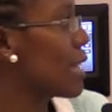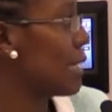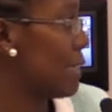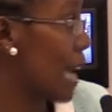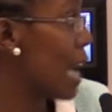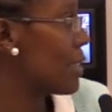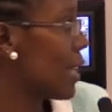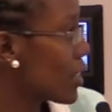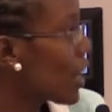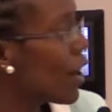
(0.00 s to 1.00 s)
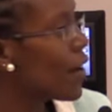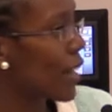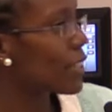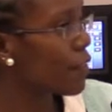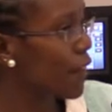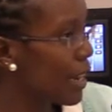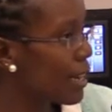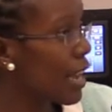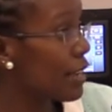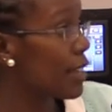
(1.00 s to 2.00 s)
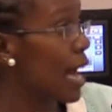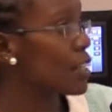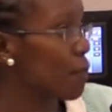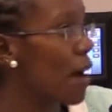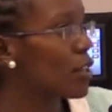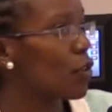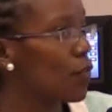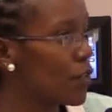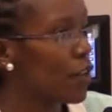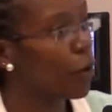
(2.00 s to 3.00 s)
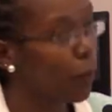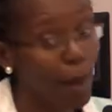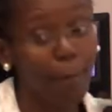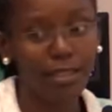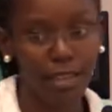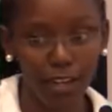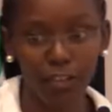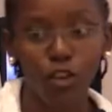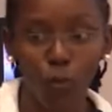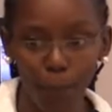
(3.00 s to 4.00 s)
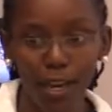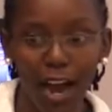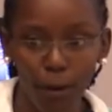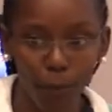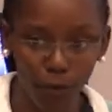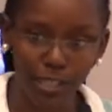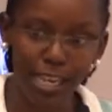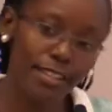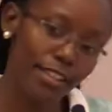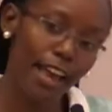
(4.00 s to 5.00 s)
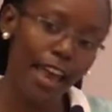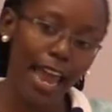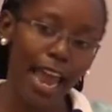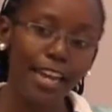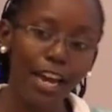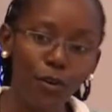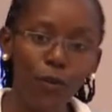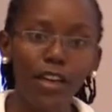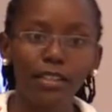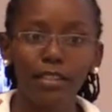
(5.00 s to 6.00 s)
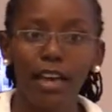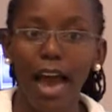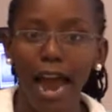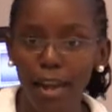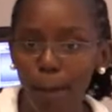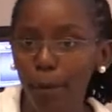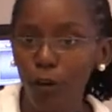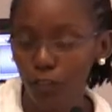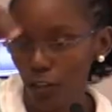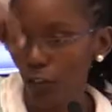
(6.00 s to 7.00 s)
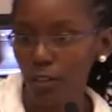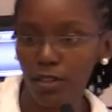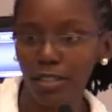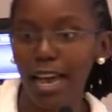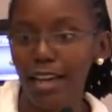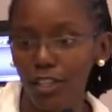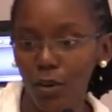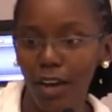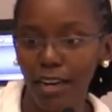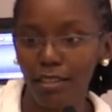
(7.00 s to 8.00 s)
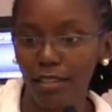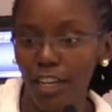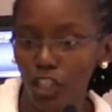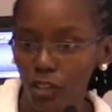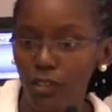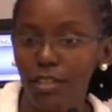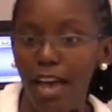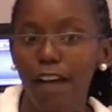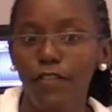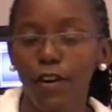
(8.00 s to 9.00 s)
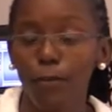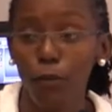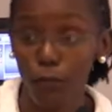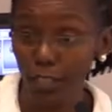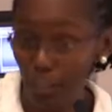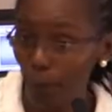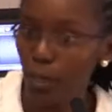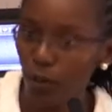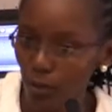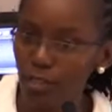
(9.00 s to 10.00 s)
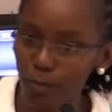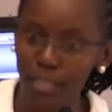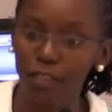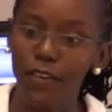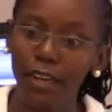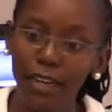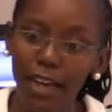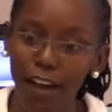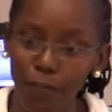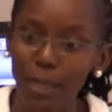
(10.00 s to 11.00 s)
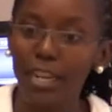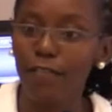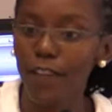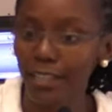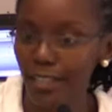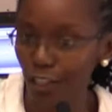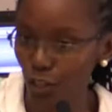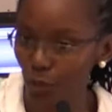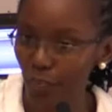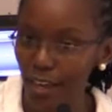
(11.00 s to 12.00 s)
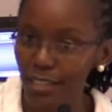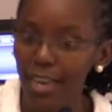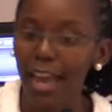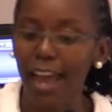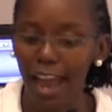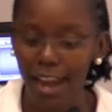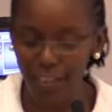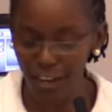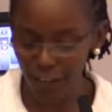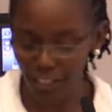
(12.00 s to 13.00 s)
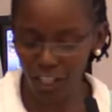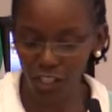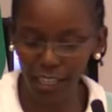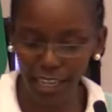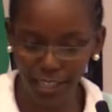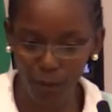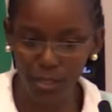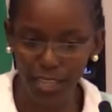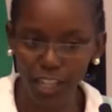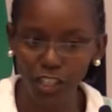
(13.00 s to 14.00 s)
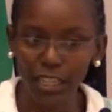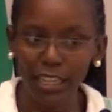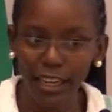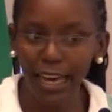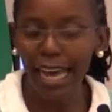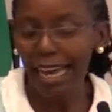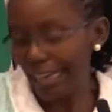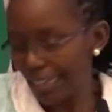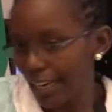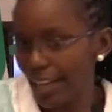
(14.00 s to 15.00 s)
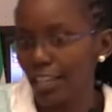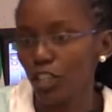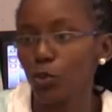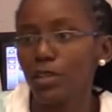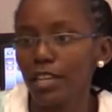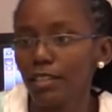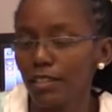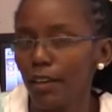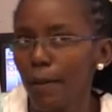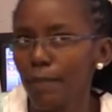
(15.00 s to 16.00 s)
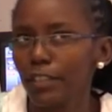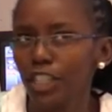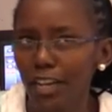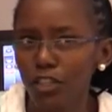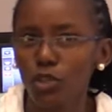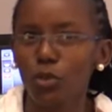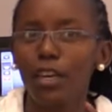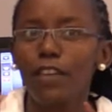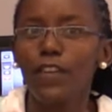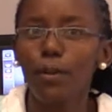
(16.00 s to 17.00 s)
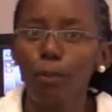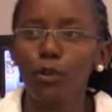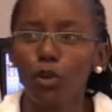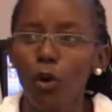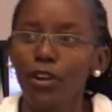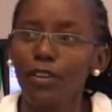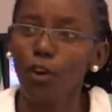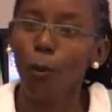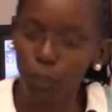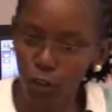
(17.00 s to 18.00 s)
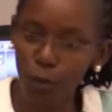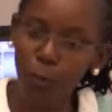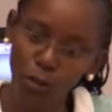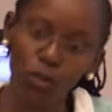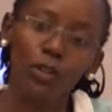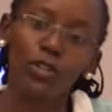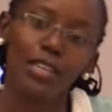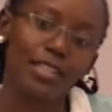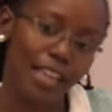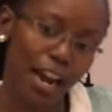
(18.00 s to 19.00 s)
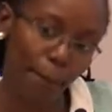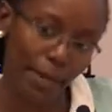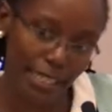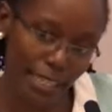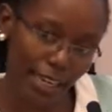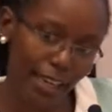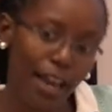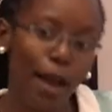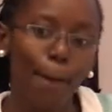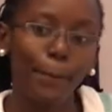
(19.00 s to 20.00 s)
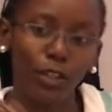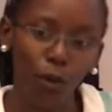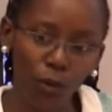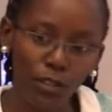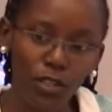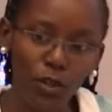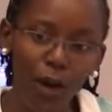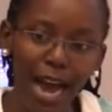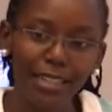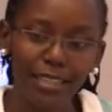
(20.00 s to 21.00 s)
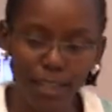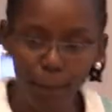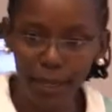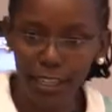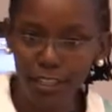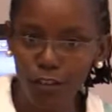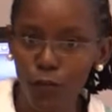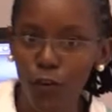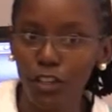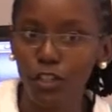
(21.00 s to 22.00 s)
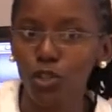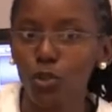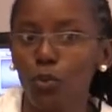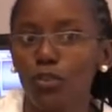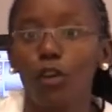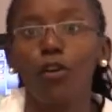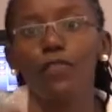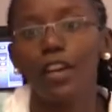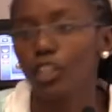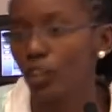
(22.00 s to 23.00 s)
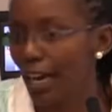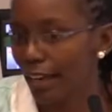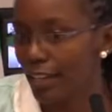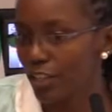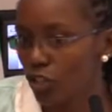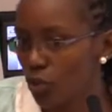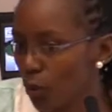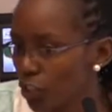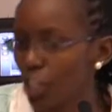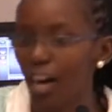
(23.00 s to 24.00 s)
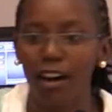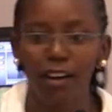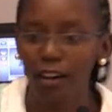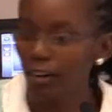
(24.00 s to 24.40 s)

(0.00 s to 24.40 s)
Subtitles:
that it hasn't ratified yet as part of the requirements under the UPR process. And I know that a number of civil society organizations have, DPOs specifically, have been invited to this. And the invitation letter was actually clear that it wasn't just to give input on the optional protocol to the CRPD, but also a disability voice to the Convention Against Torture,